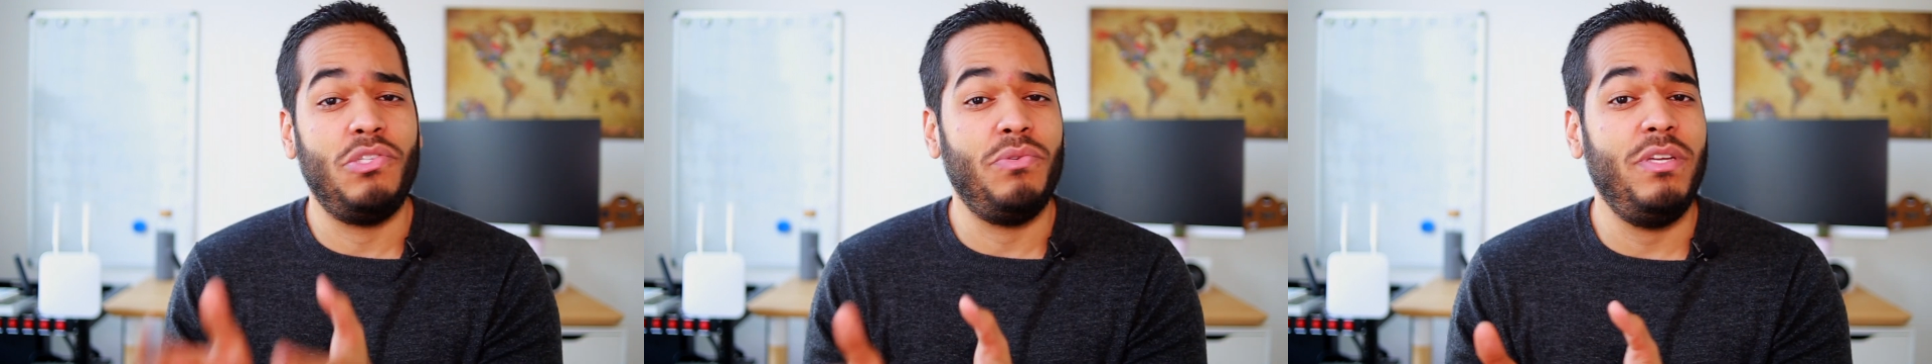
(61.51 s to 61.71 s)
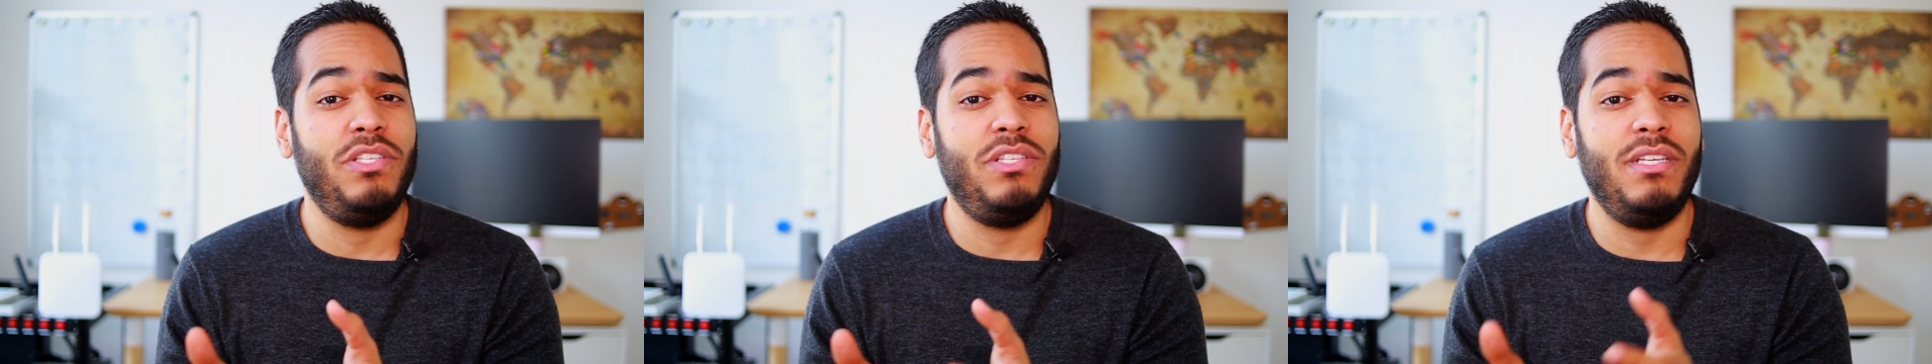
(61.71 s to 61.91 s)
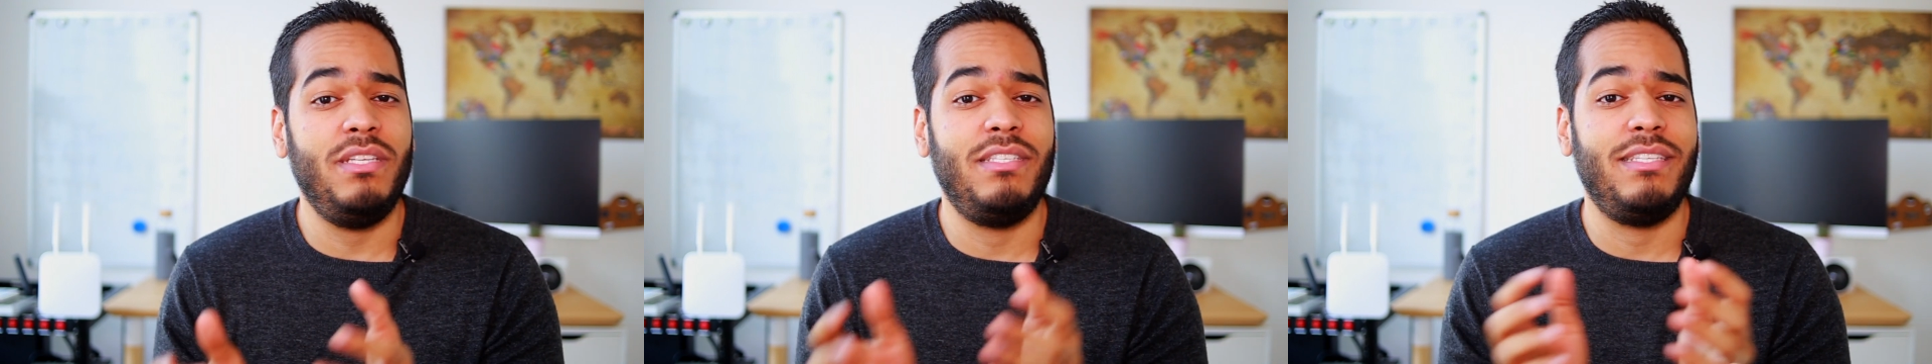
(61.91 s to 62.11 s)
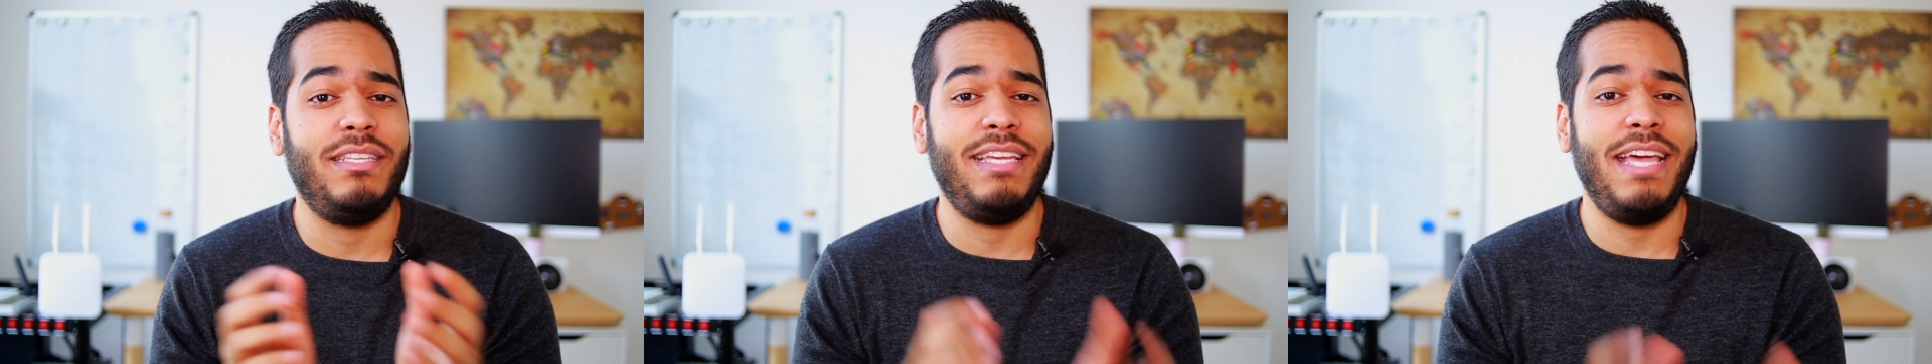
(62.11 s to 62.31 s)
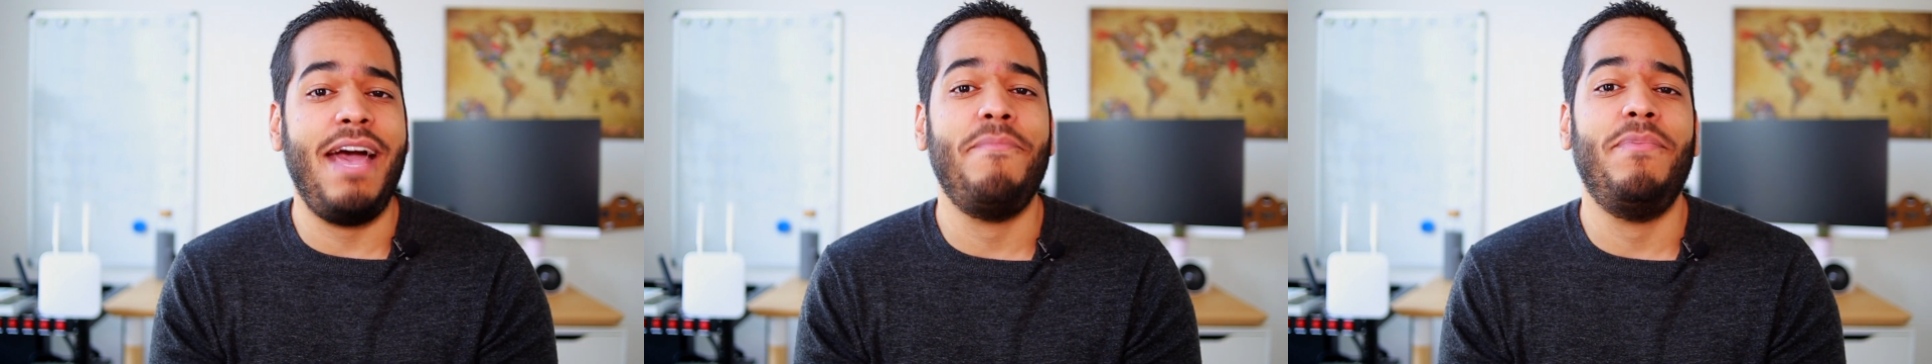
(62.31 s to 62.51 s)
switches,
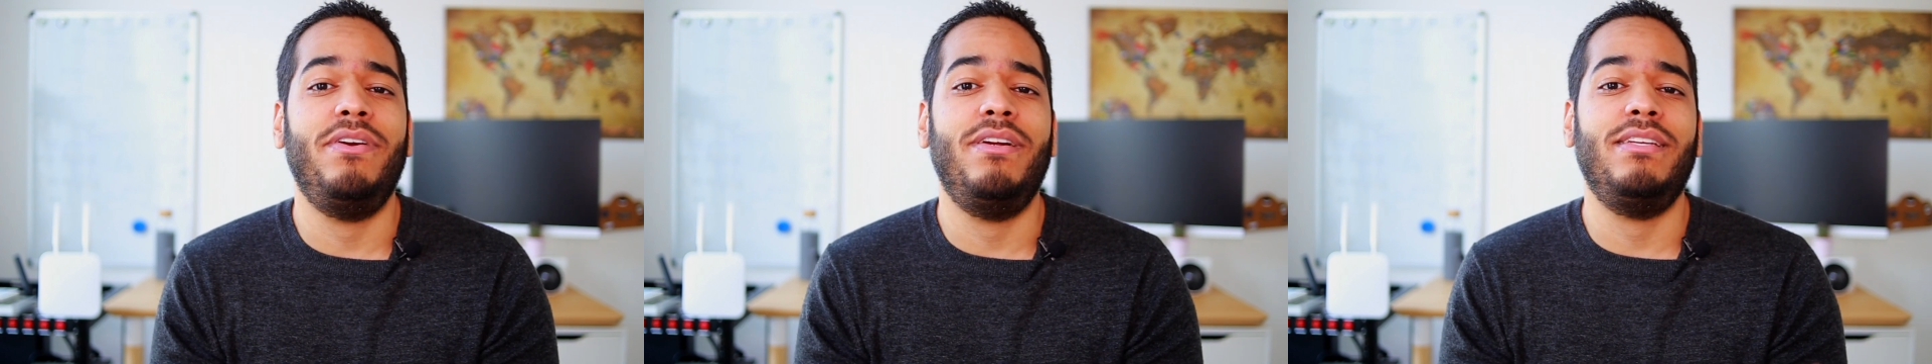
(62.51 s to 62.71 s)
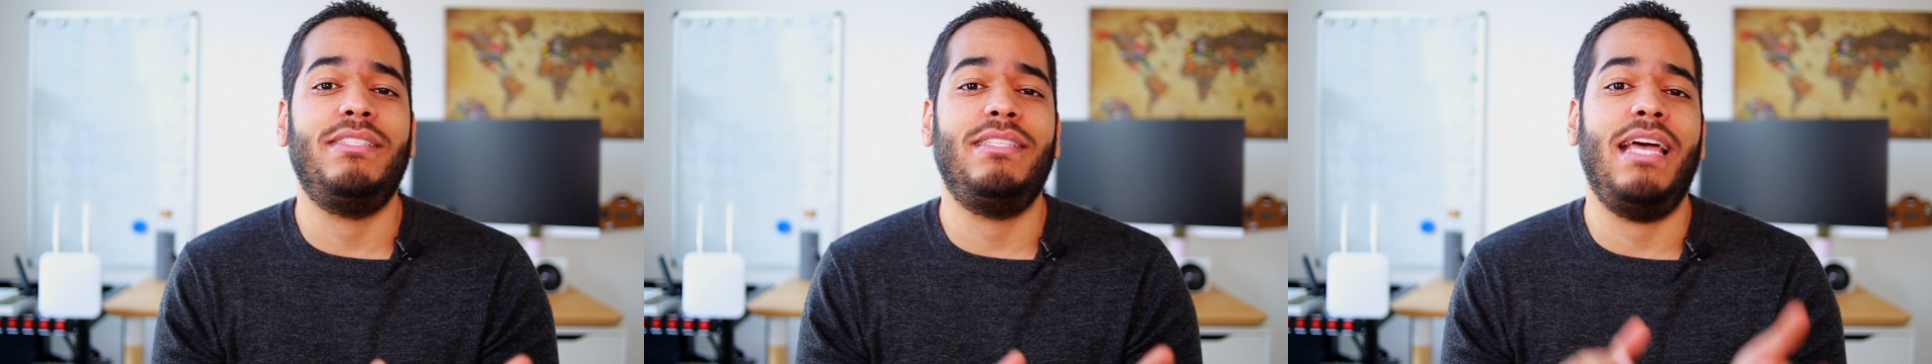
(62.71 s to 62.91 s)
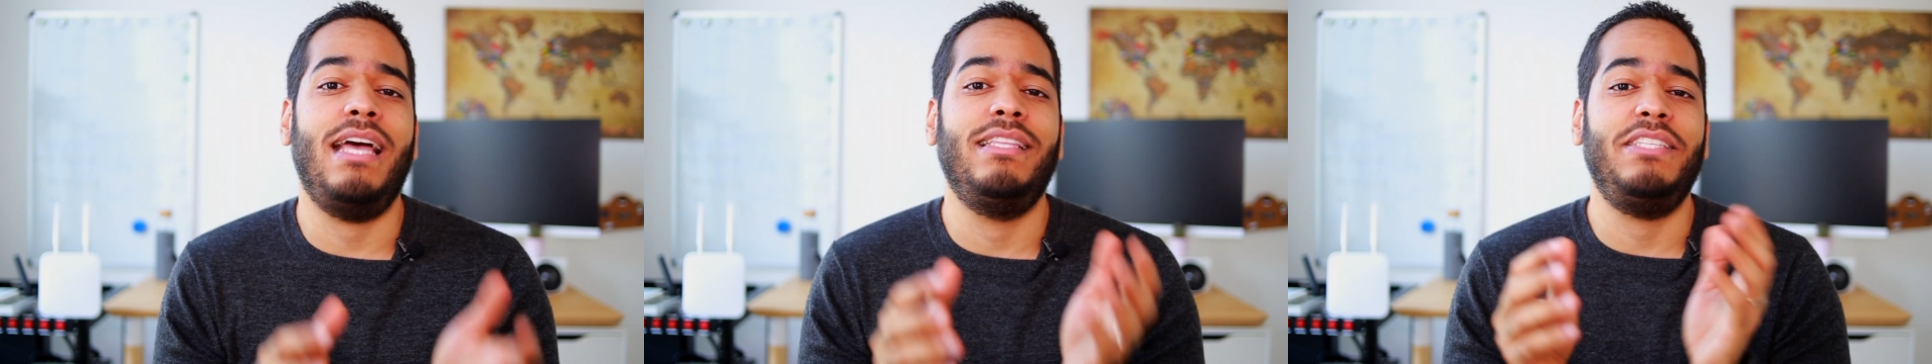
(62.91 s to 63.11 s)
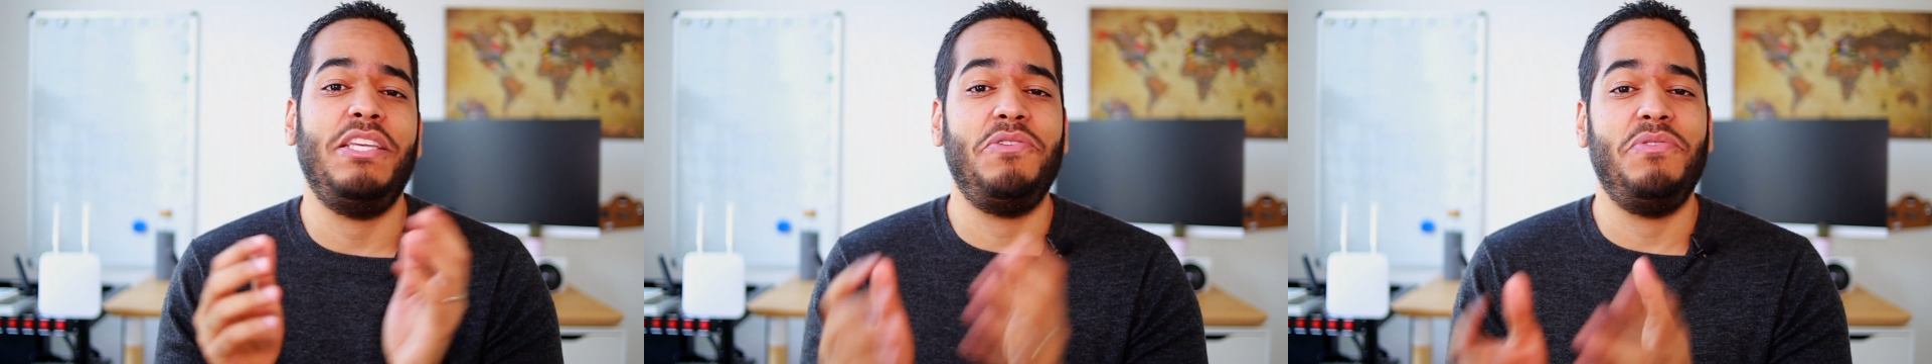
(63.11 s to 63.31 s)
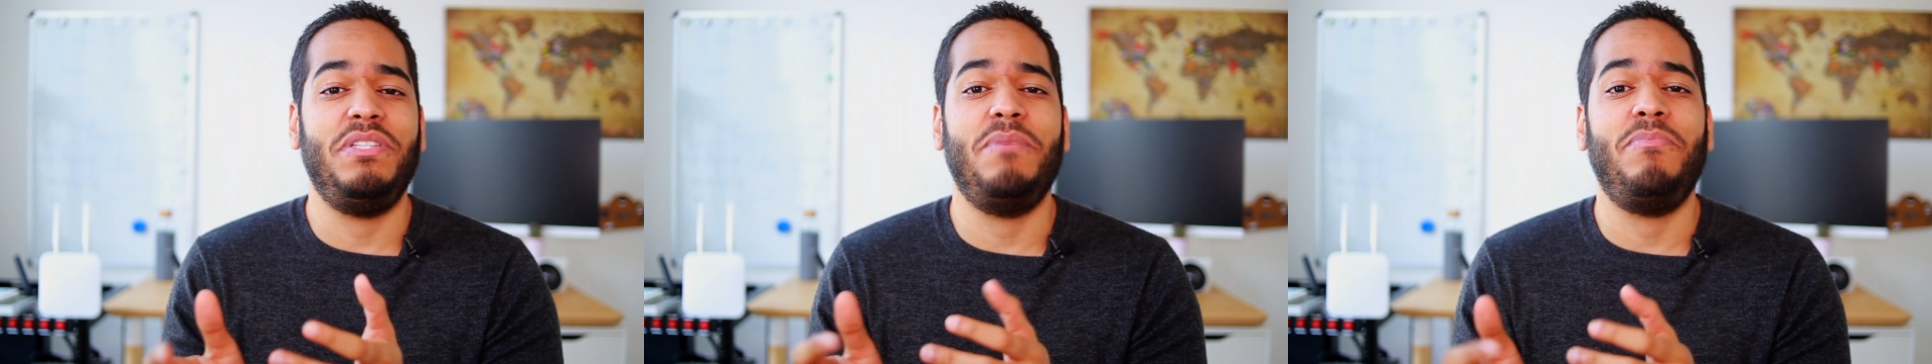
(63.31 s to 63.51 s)
cameras, and
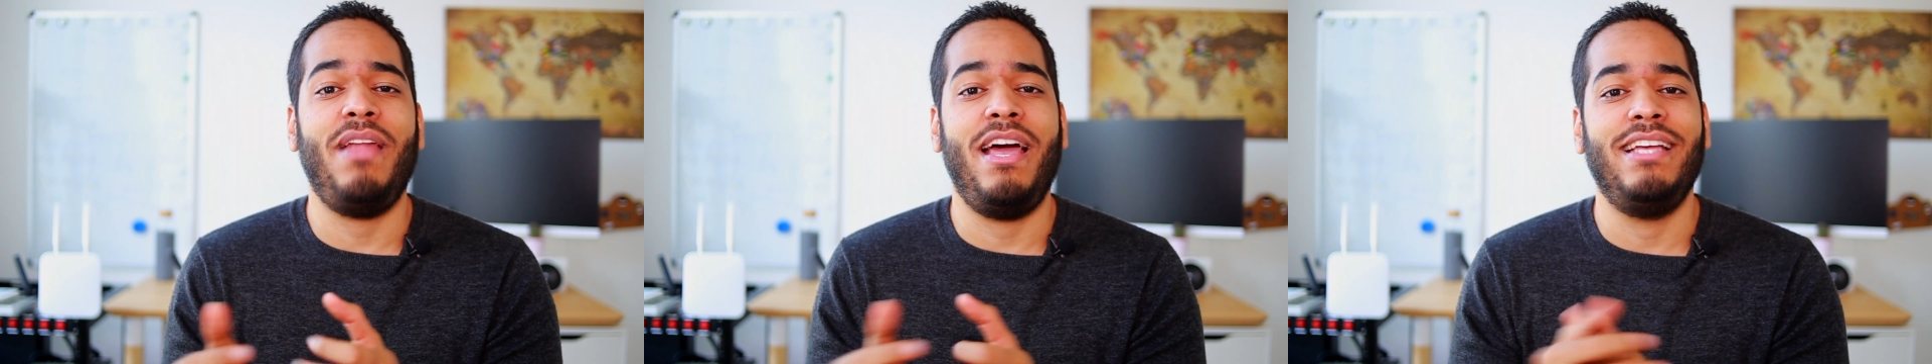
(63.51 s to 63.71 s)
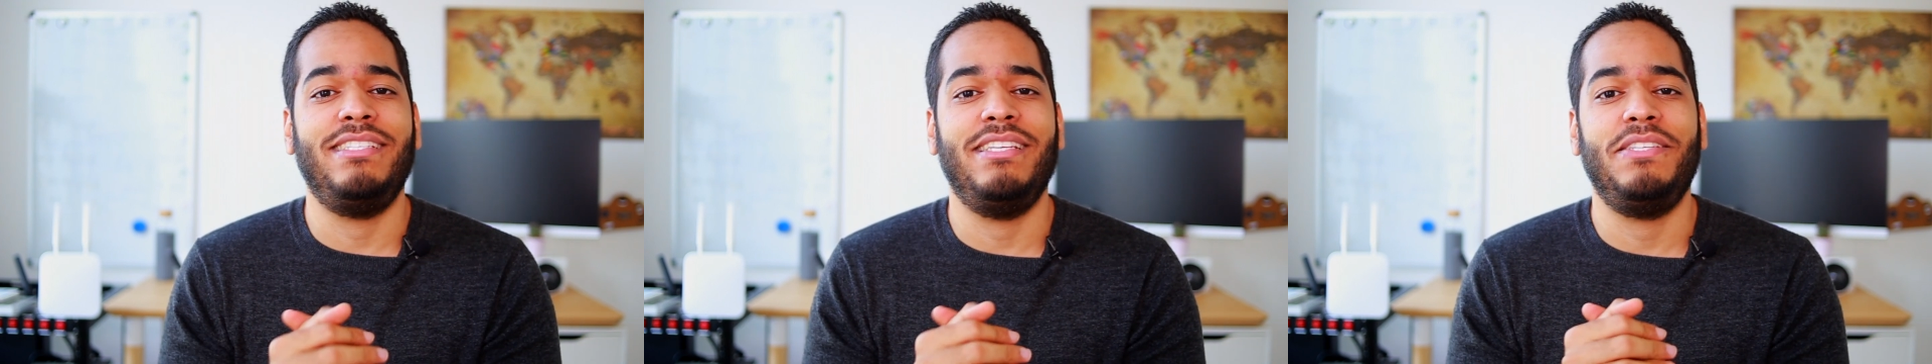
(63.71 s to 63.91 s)
security appliances